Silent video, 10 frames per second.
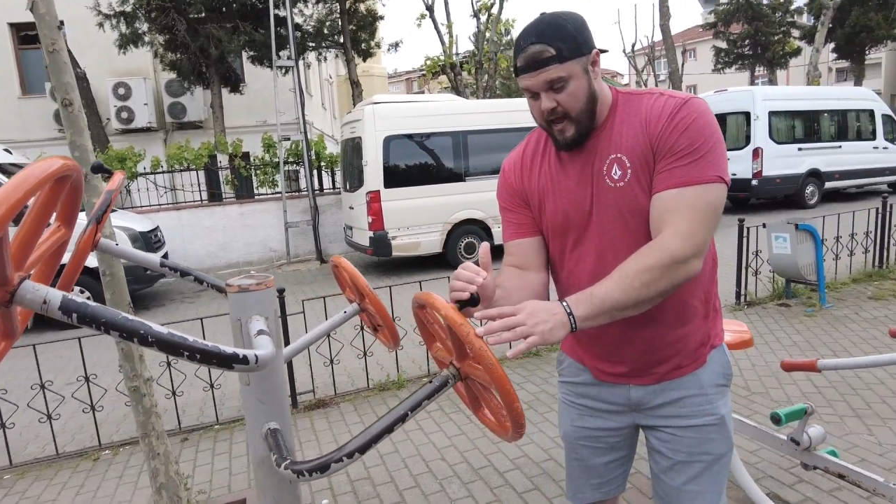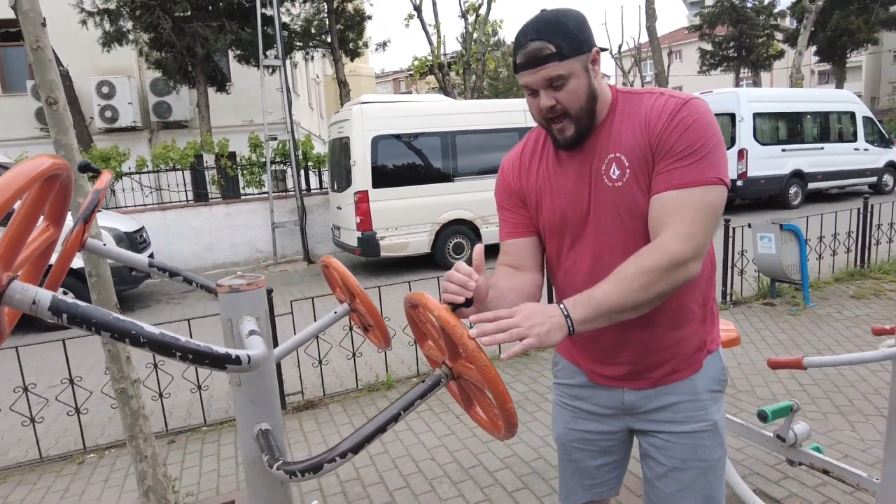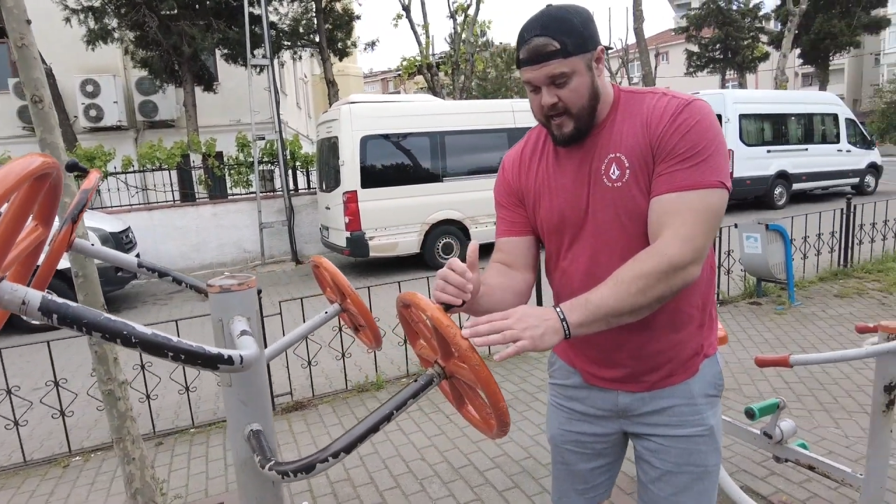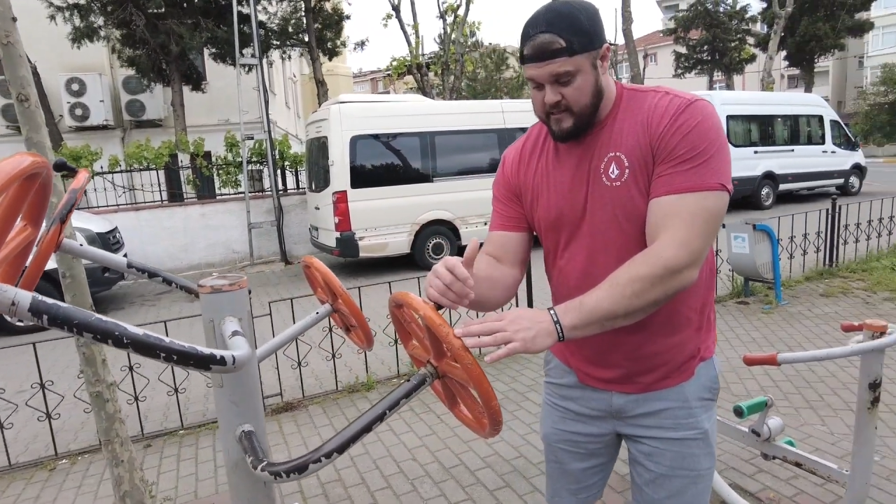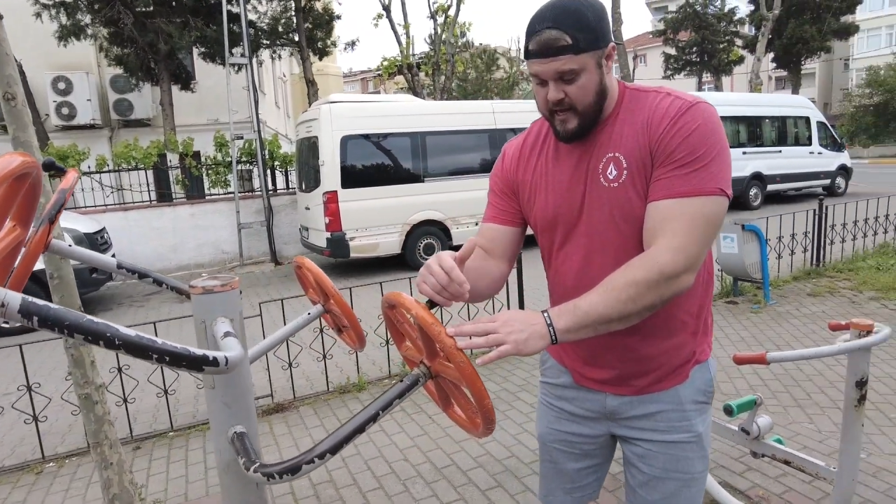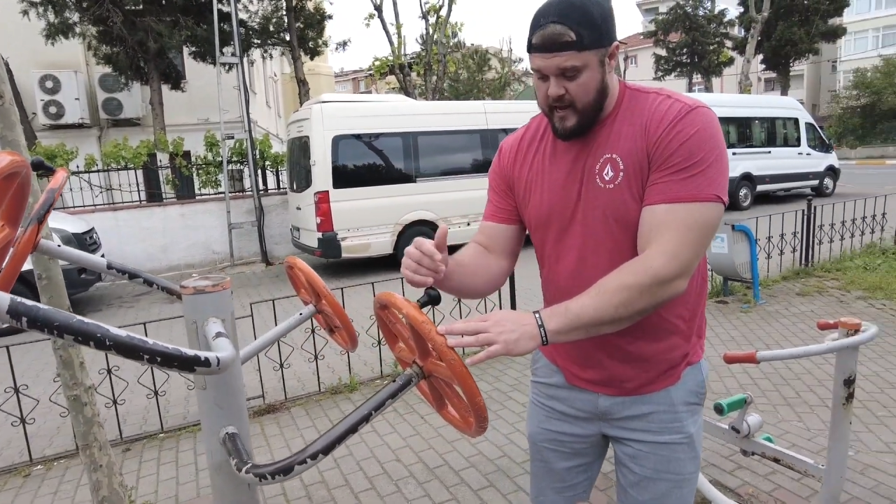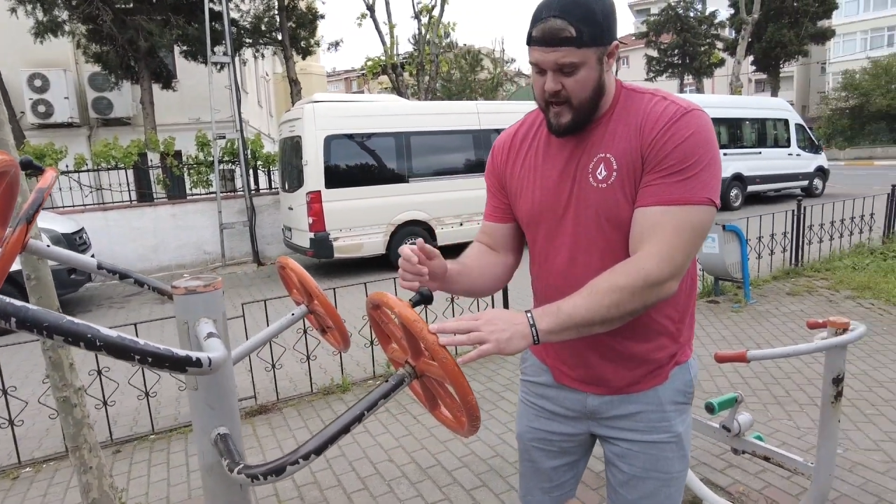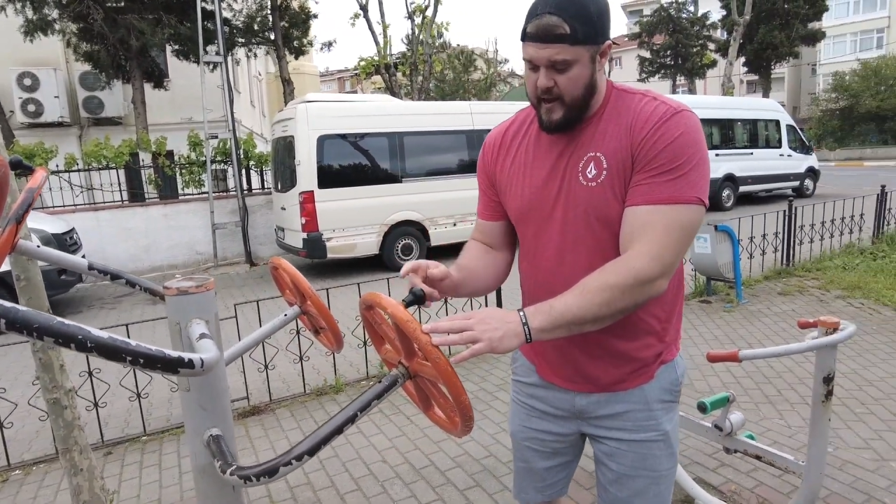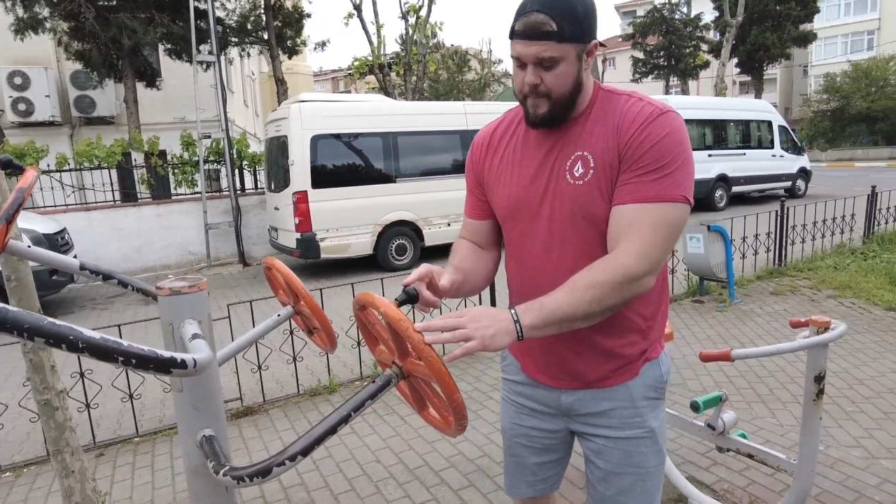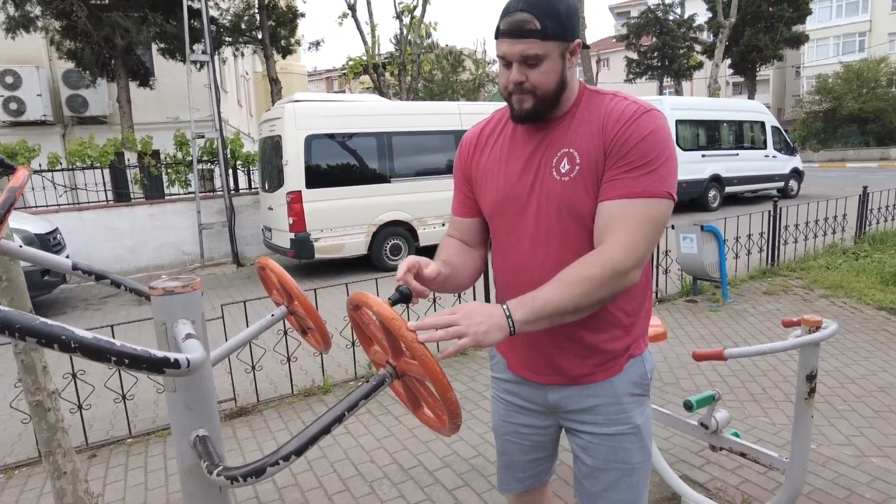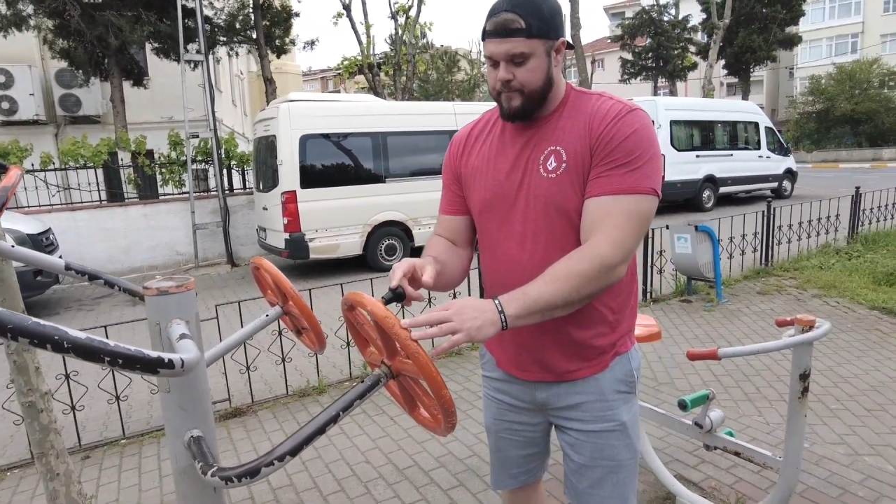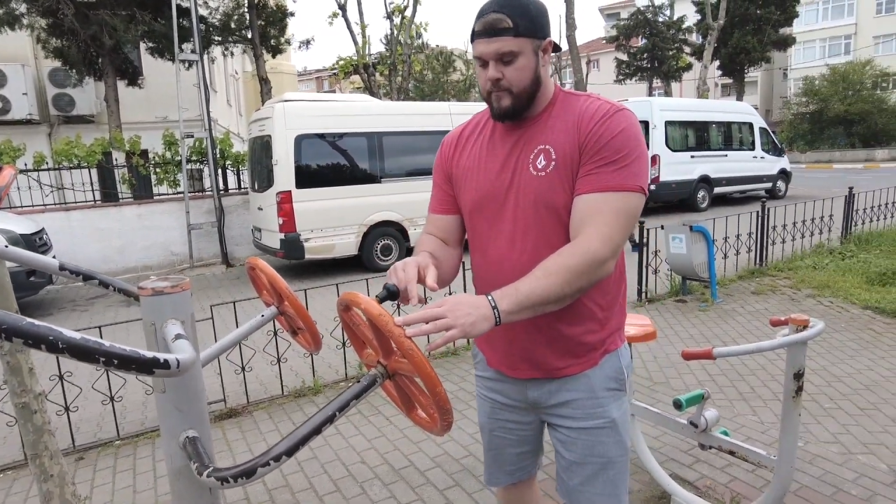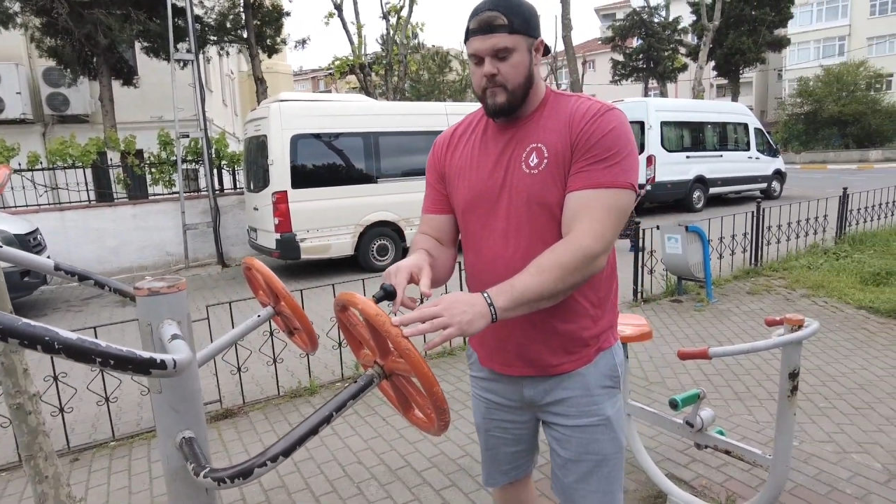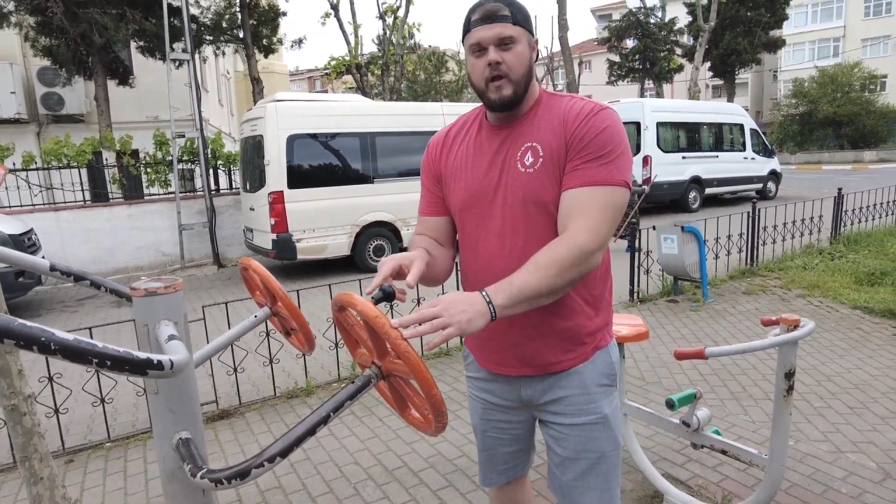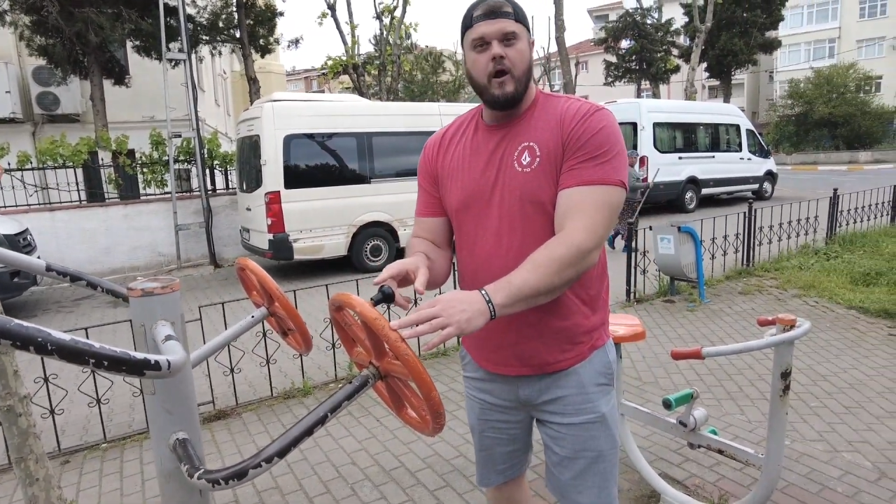it has a,
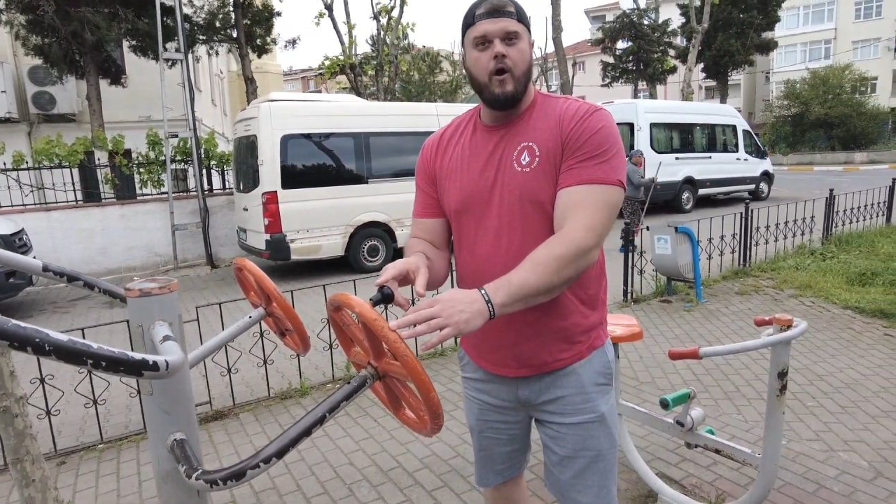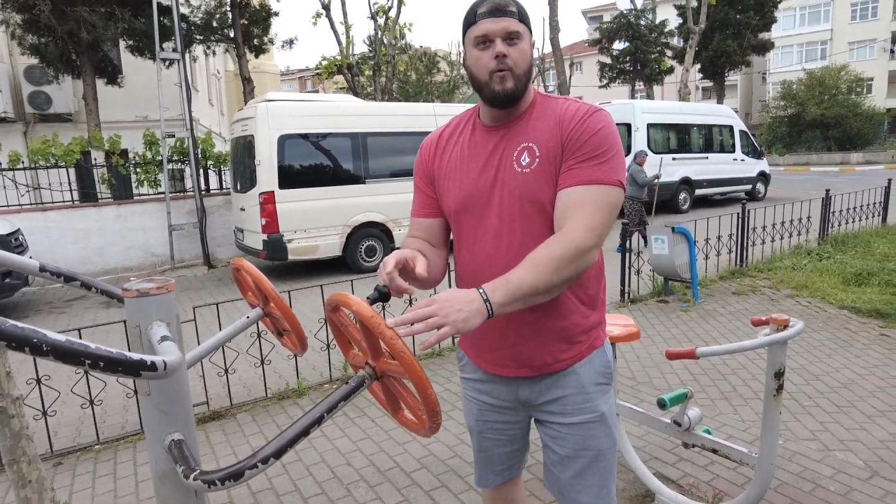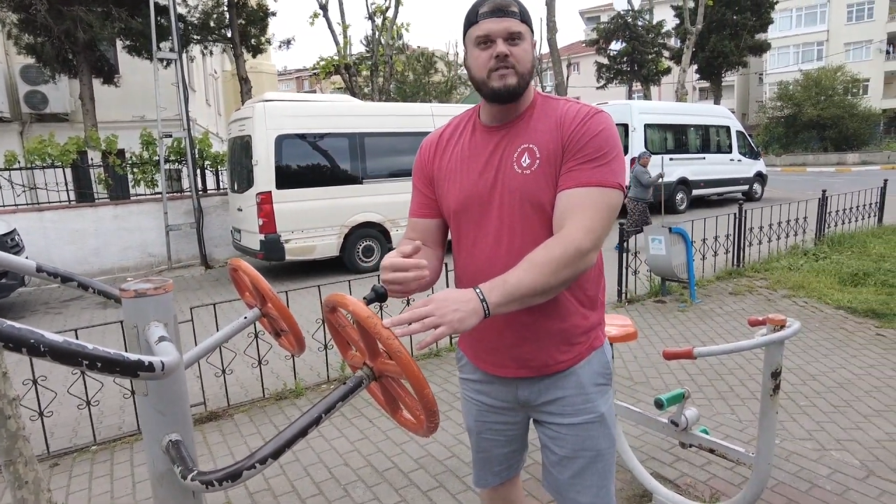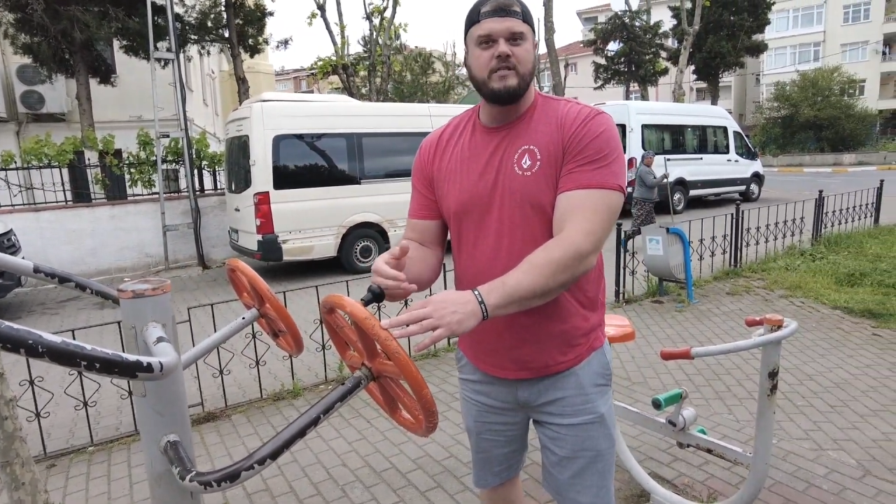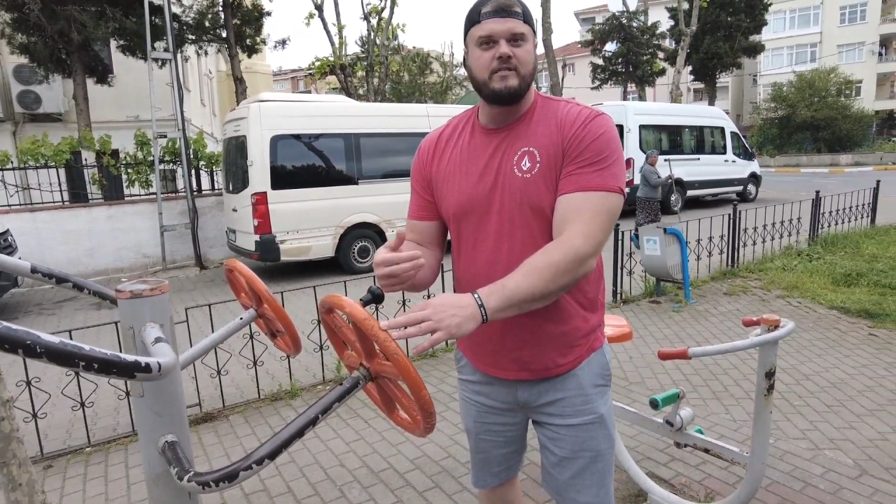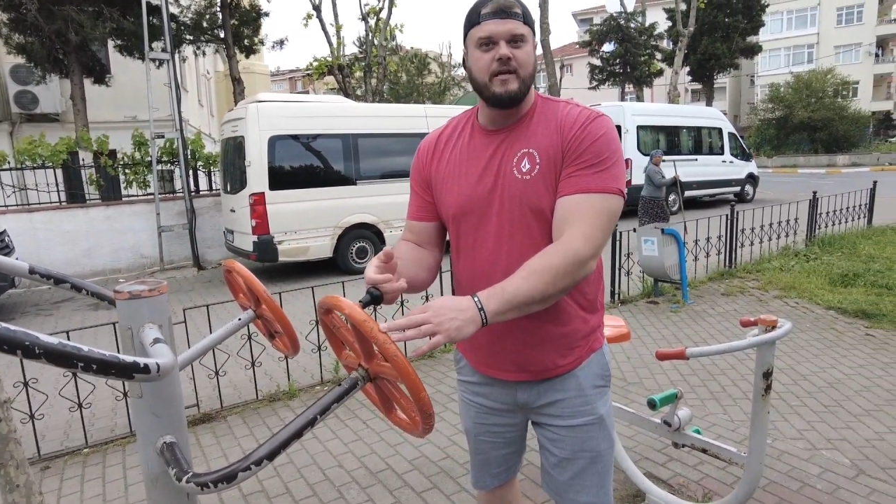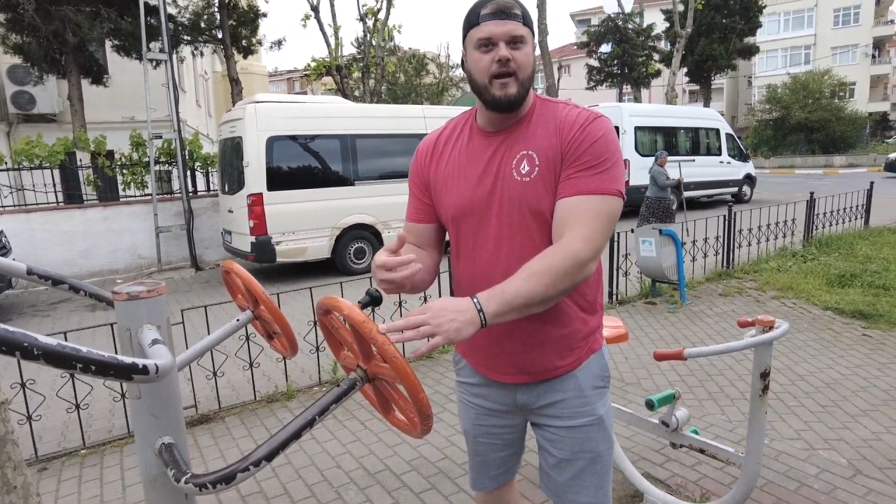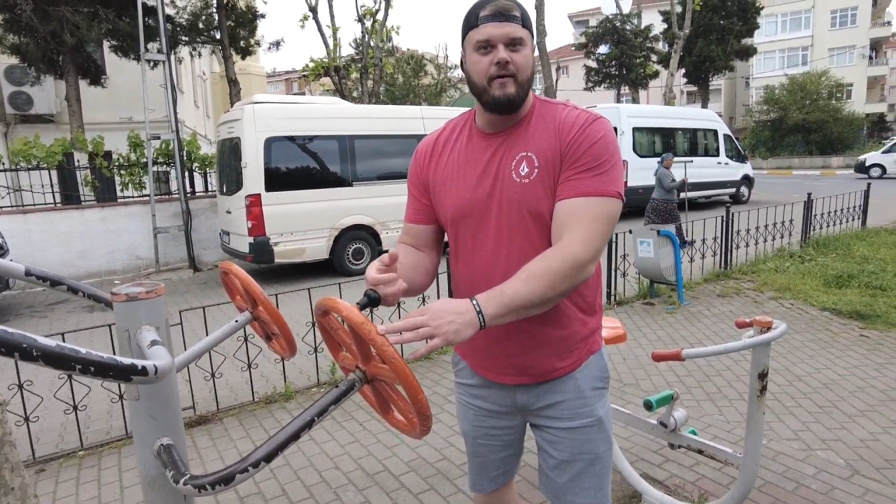oh, what's this thing?